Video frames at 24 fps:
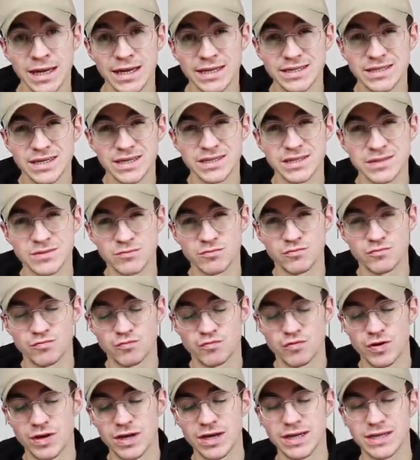It doesn't
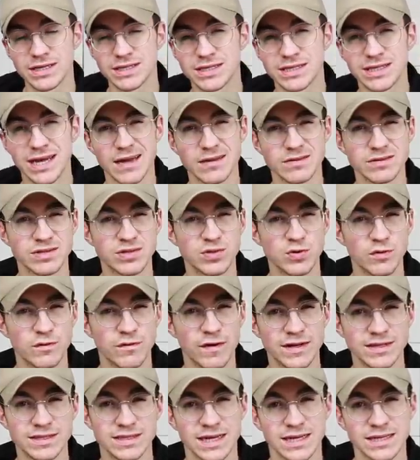really sound too
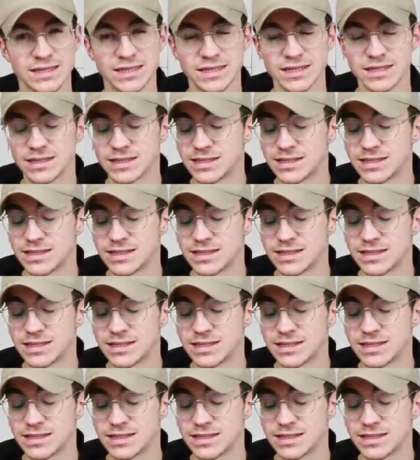fantastic.